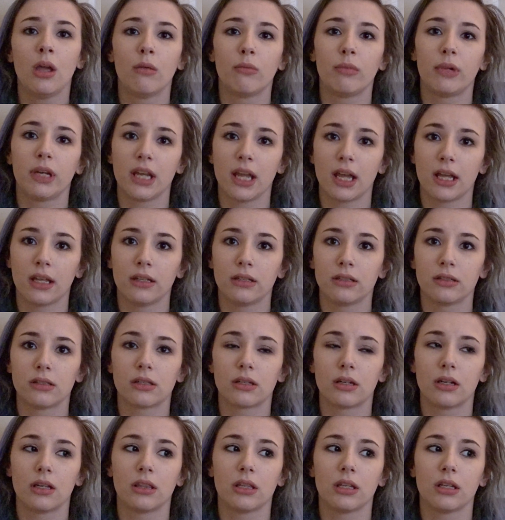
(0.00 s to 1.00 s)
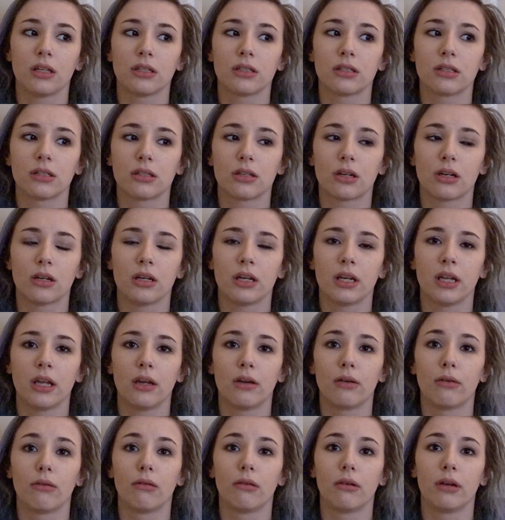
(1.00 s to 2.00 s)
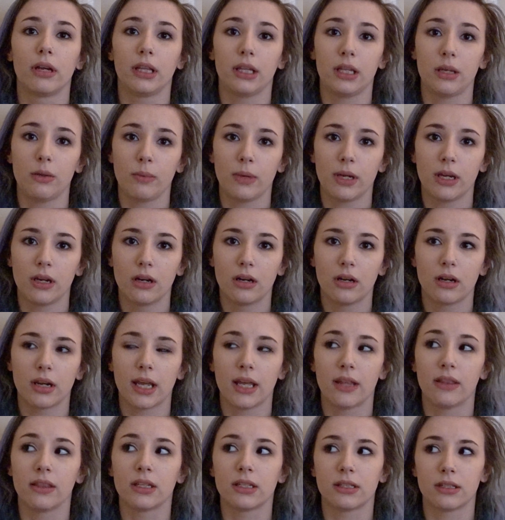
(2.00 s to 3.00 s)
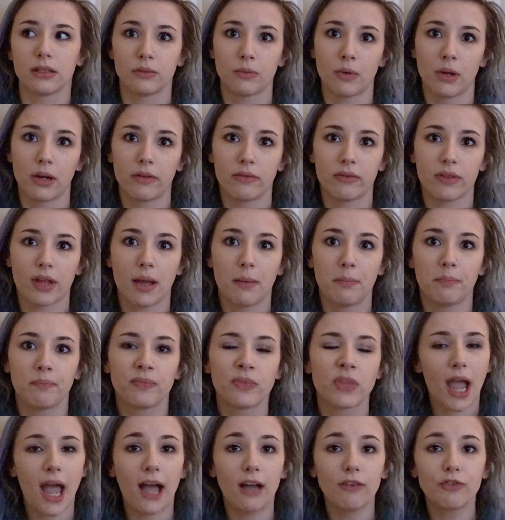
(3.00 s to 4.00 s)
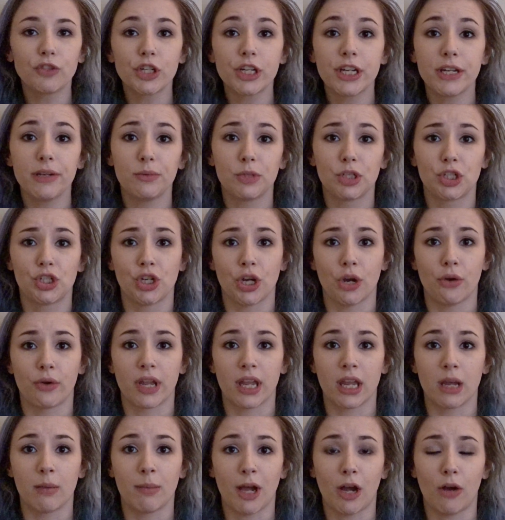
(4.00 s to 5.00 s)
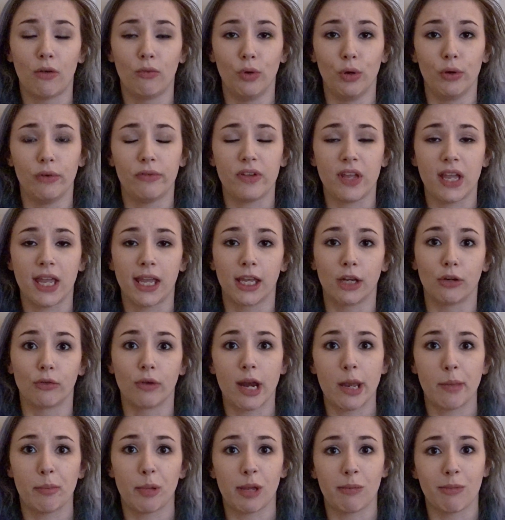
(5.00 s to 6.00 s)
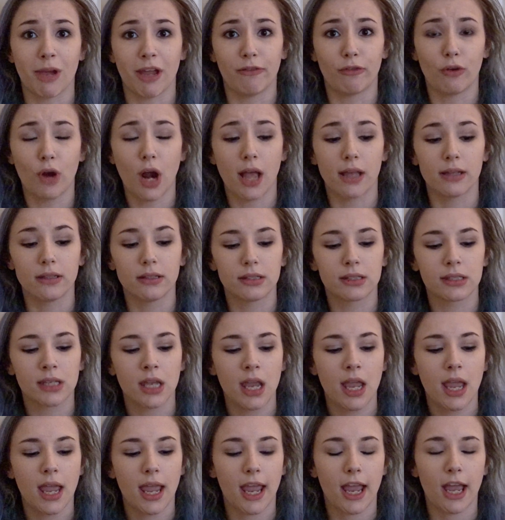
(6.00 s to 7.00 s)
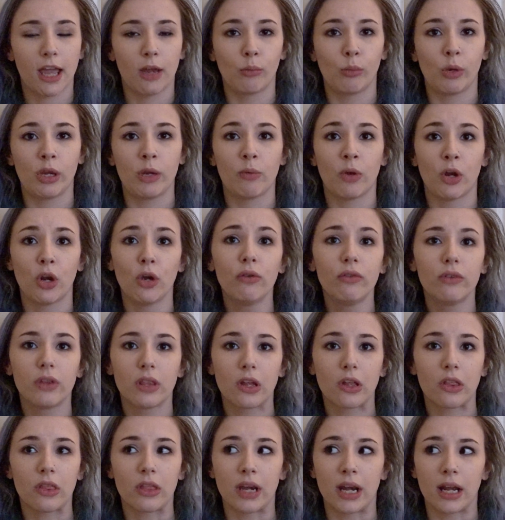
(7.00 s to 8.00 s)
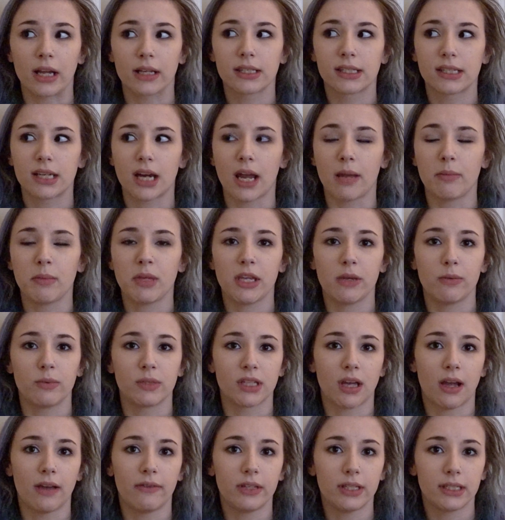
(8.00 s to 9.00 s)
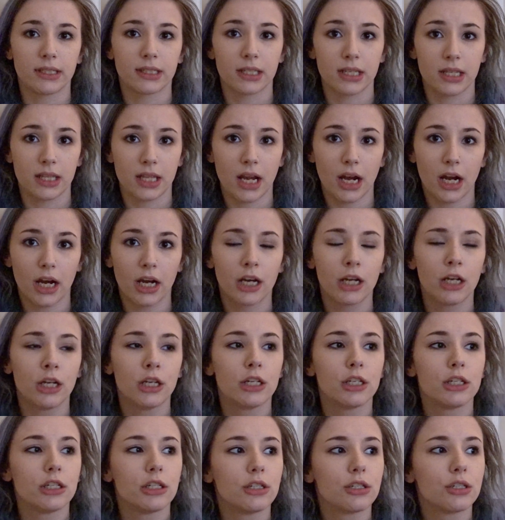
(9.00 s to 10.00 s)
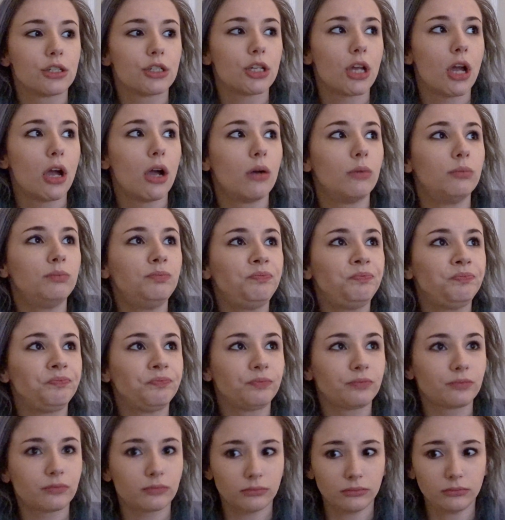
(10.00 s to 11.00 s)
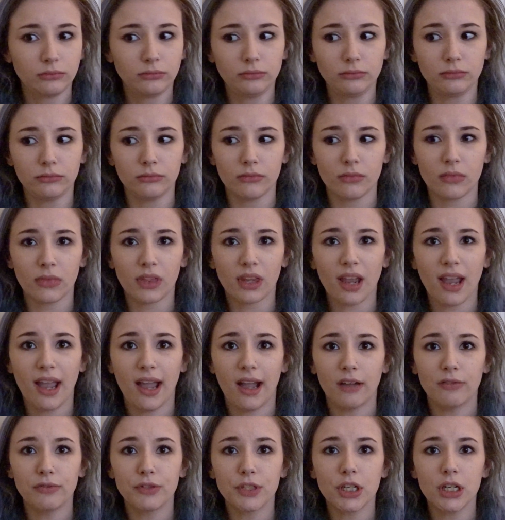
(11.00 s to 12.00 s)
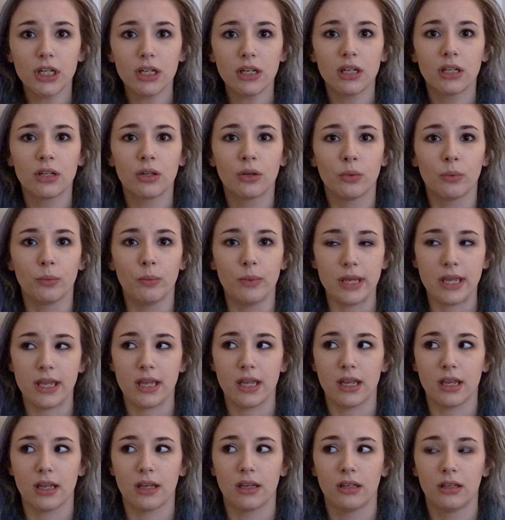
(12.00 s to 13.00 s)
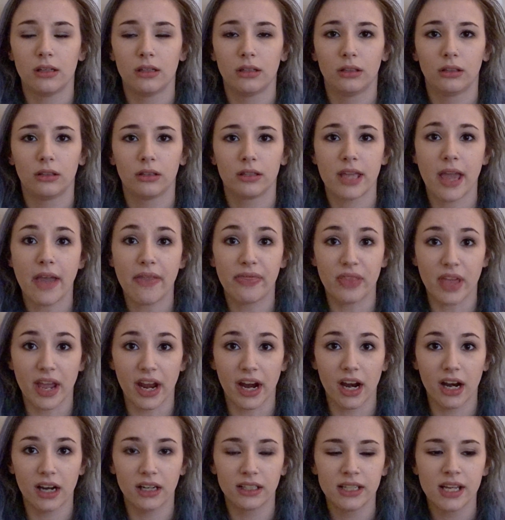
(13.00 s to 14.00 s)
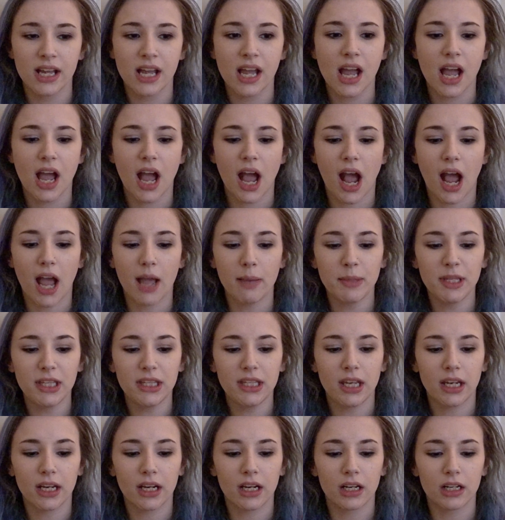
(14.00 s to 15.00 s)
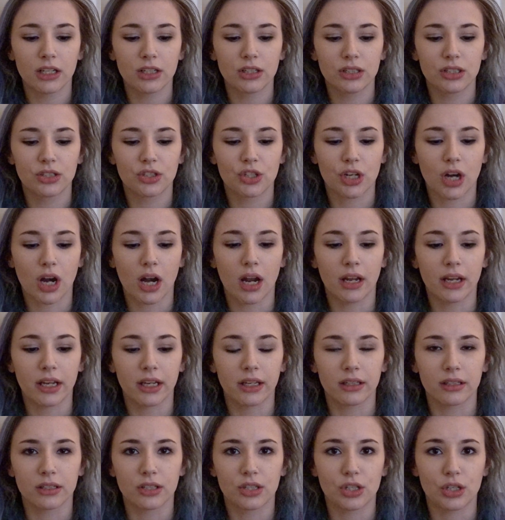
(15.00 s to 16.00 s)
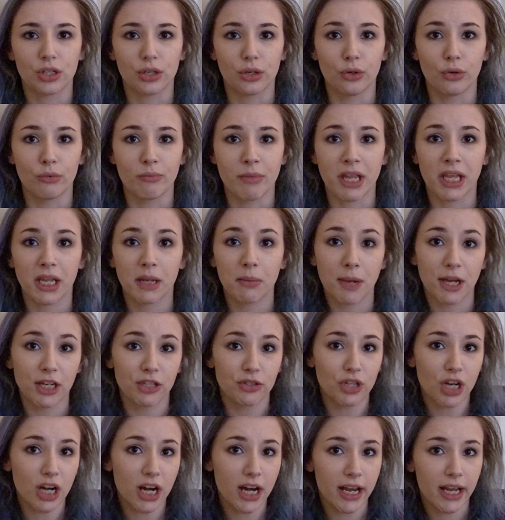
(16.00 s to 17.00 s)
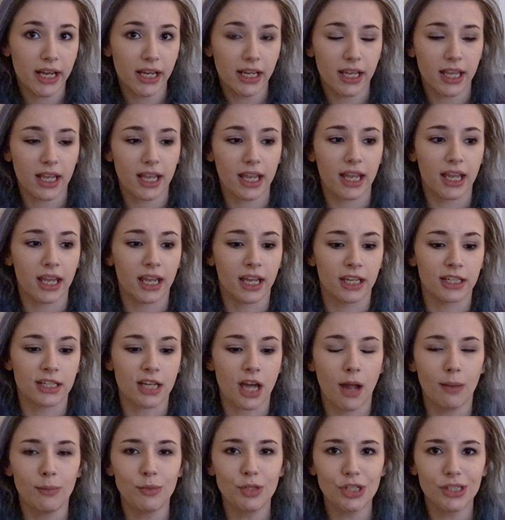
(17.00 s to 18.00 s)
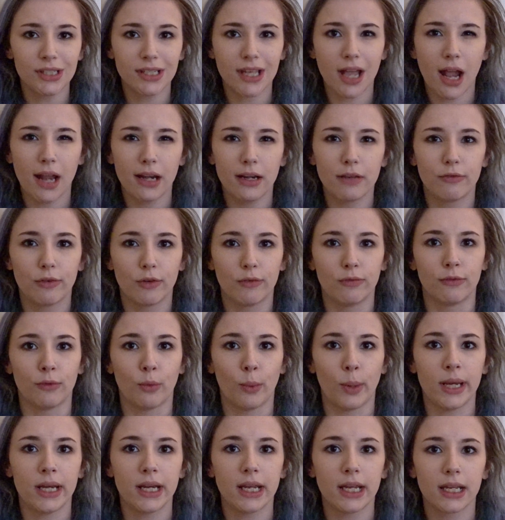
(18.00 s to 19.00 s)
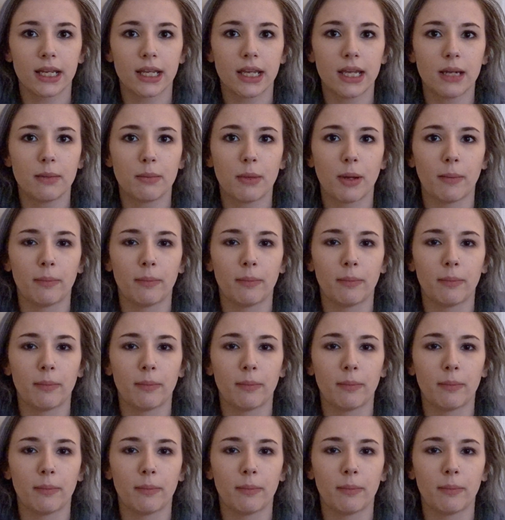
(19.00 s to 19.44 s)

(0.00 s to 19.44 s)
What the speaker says: But again, certain things started to get really weird, and this is one of them. After he was joking about roofing and raping my friends, and we went over there the next time, he was obviously there. So after we get there, I'm in there trying to make my drink, and I'm just kind of avoiding him.